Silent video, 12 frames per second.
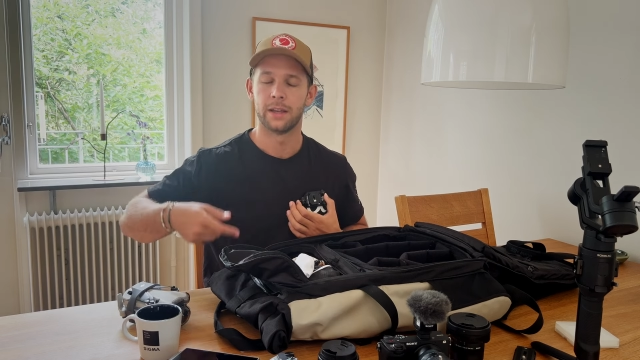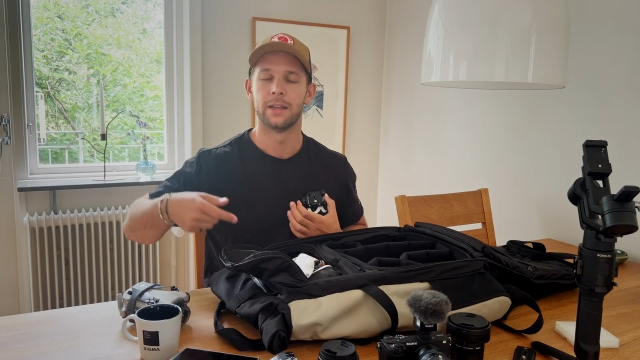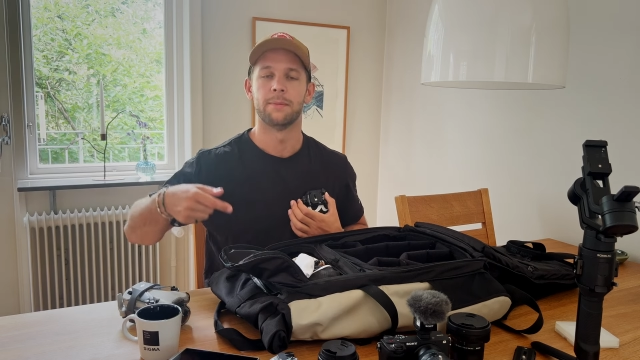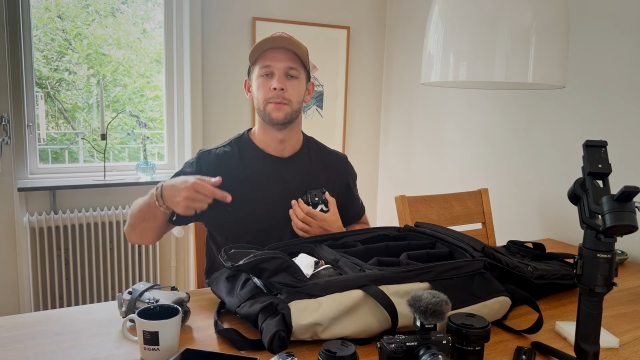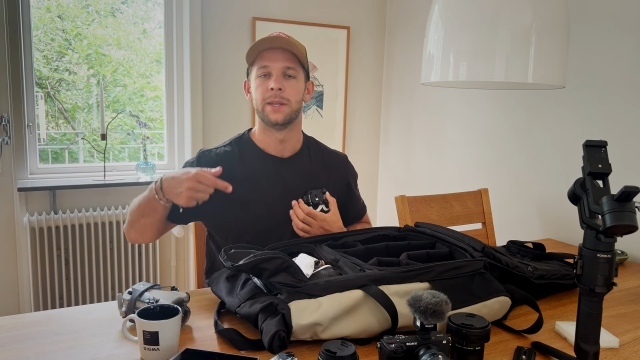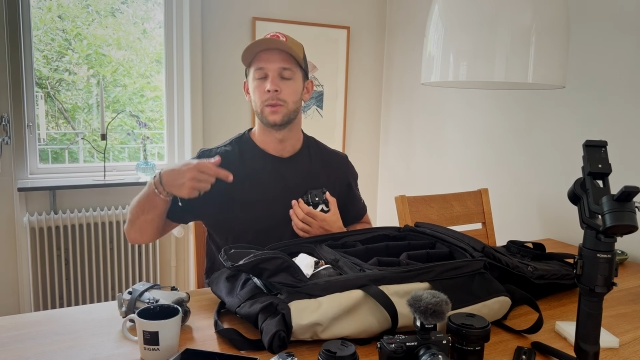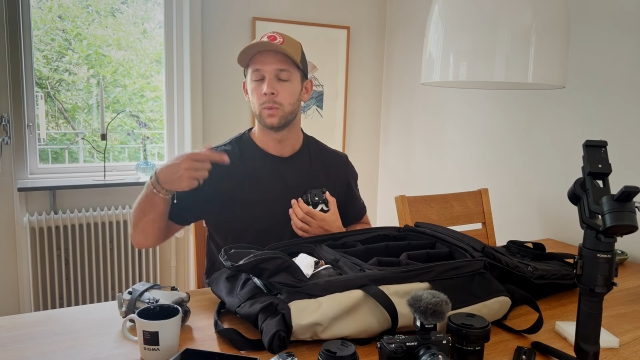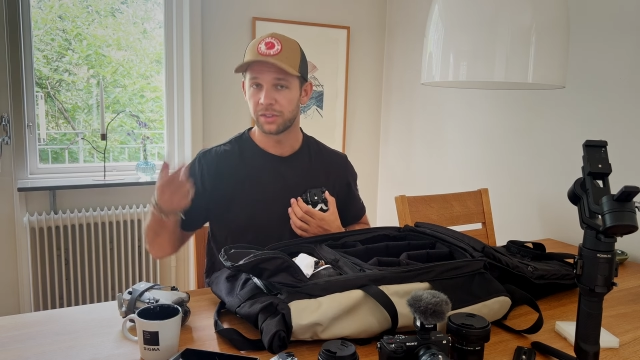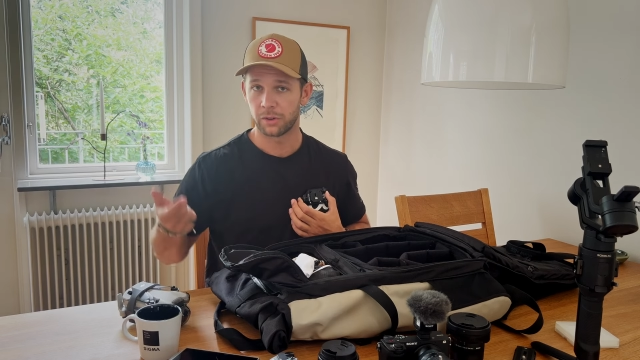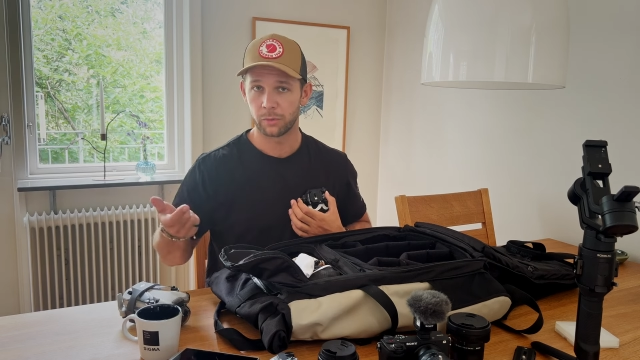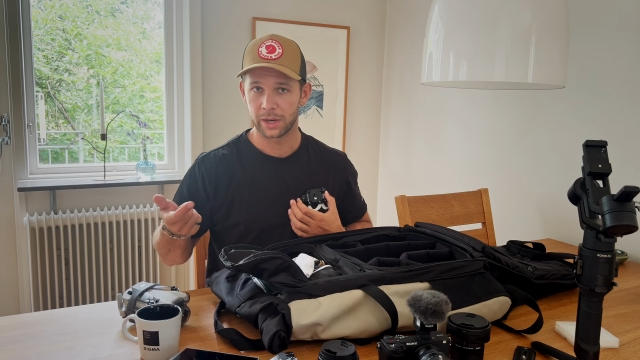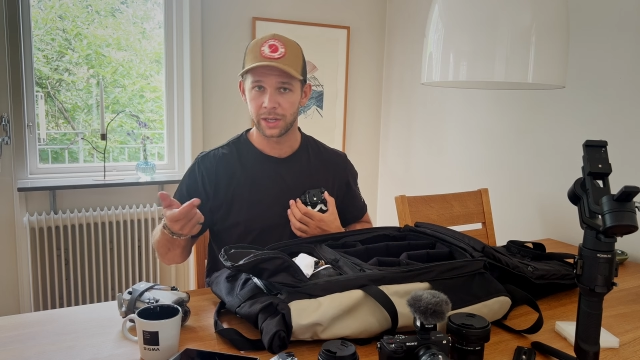When it
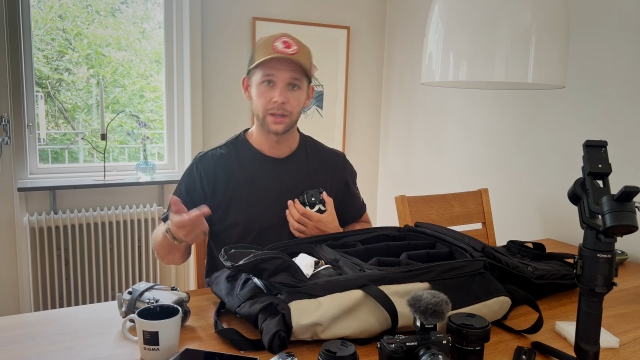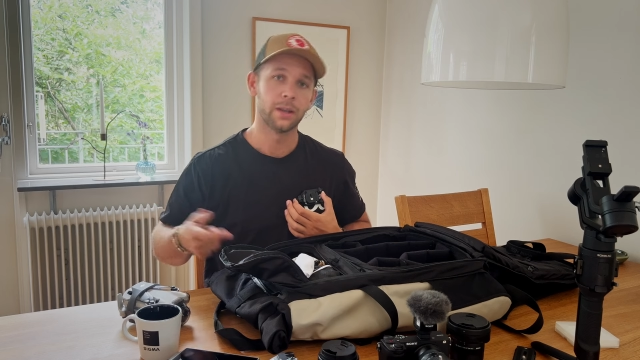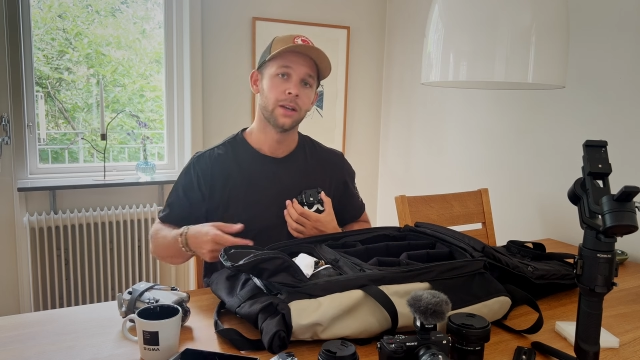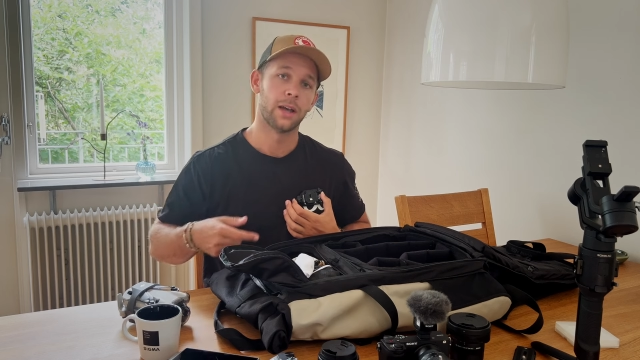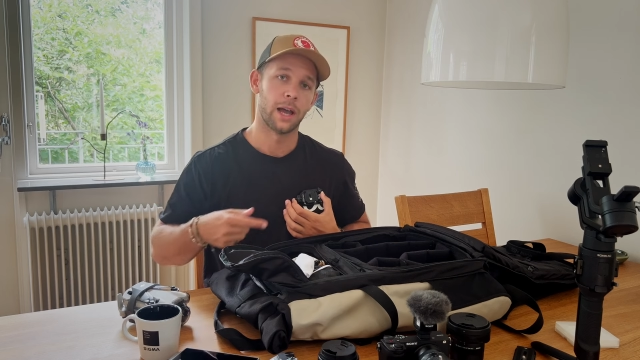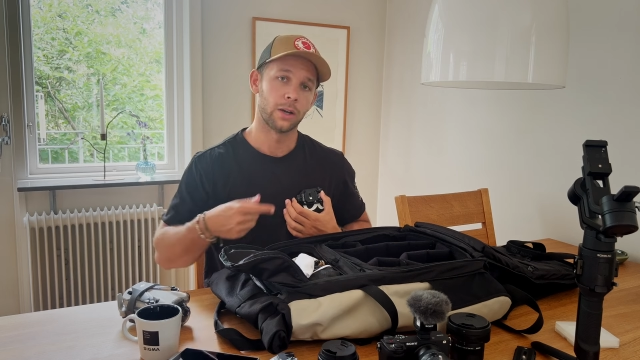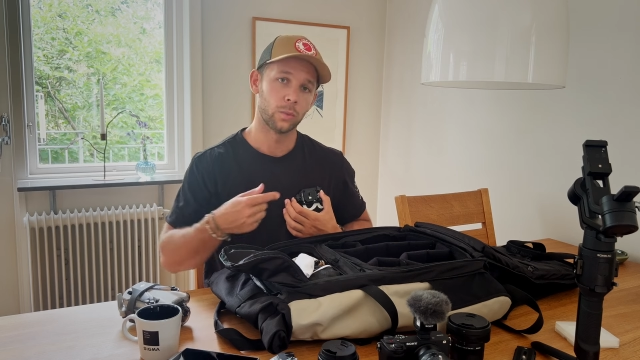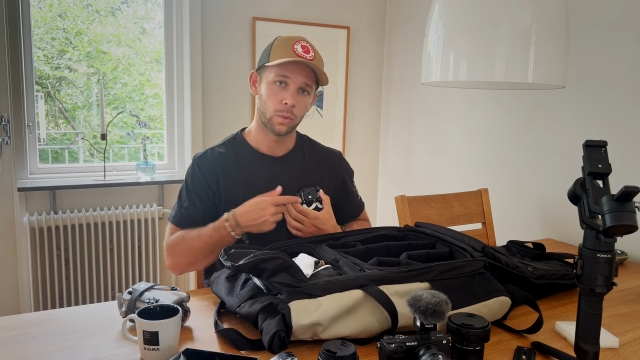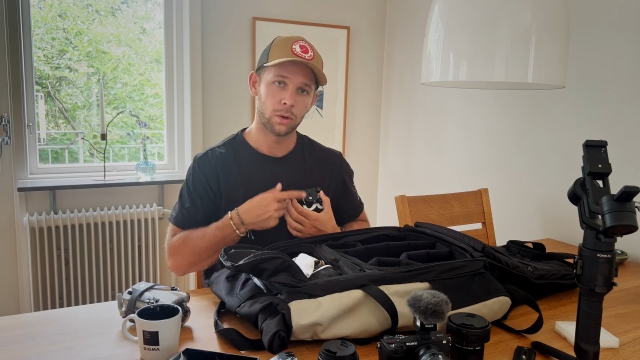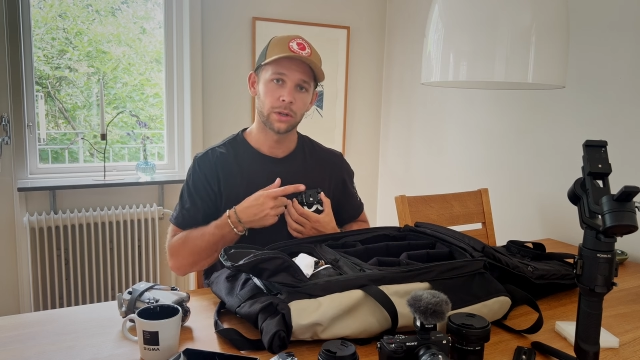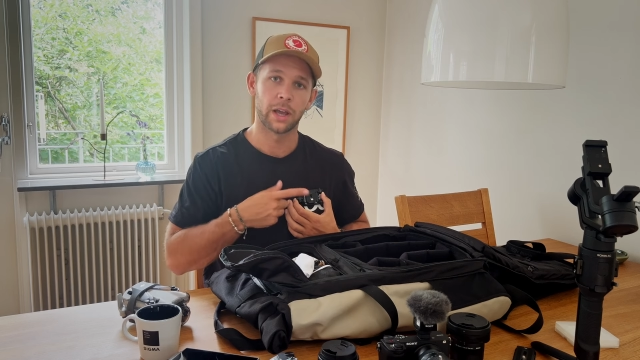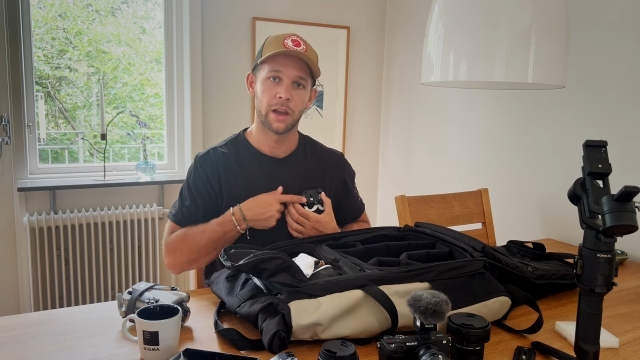wasn't raining, I could
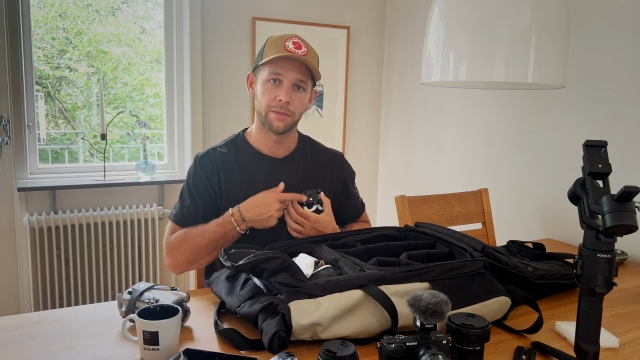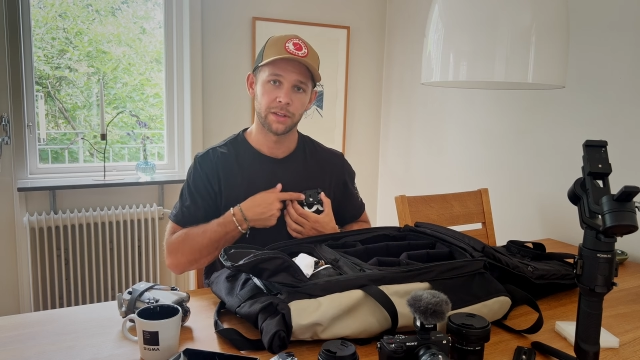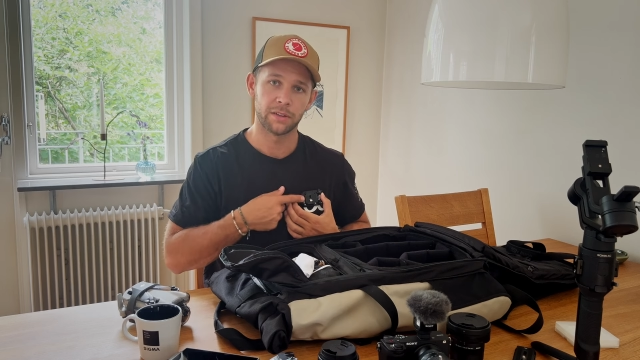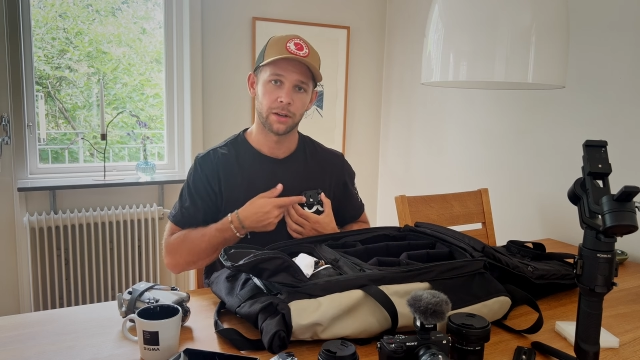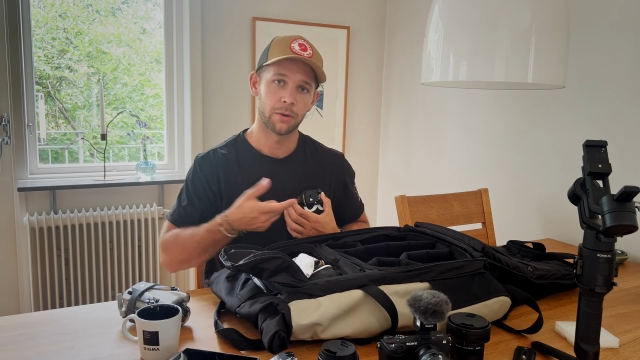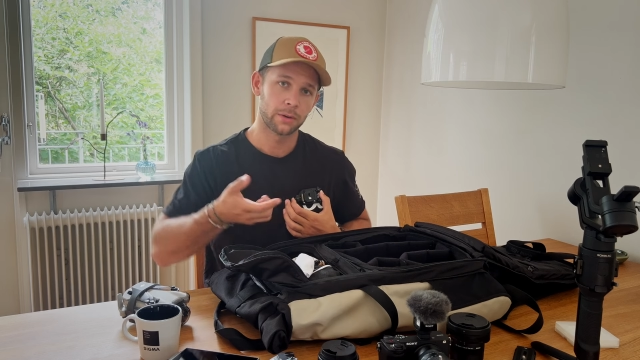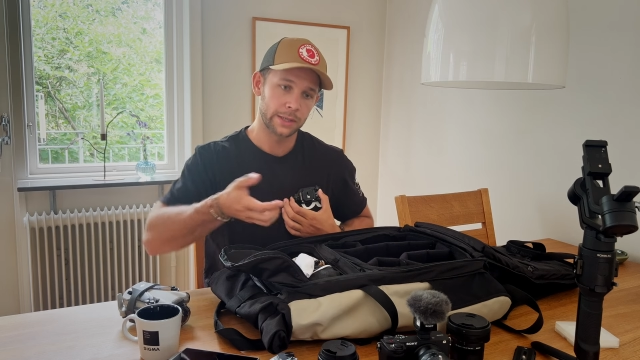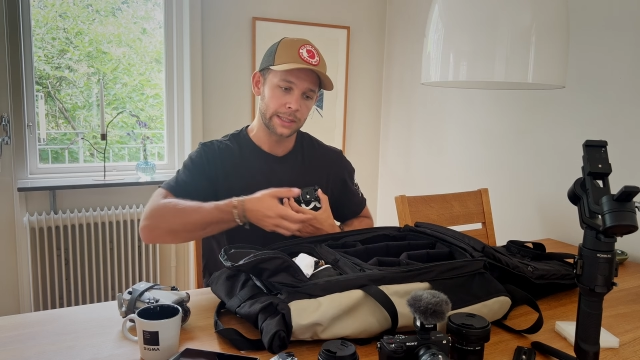walk, have this here,